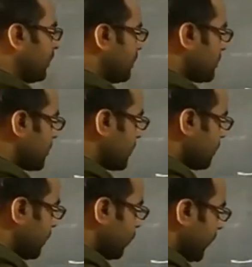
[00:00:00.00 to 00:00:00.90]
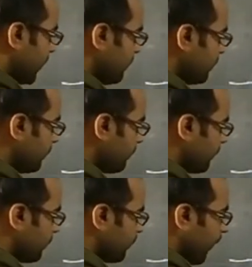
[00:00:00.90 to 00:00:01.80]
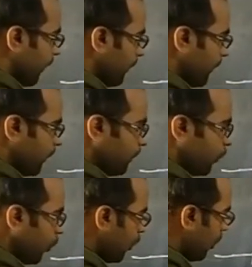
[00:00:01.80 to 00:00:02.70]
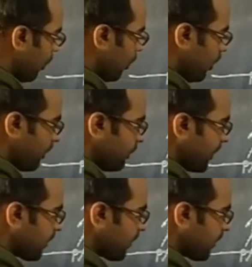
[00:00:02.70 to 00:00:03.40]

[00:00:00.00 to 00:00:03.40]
The distance between pole or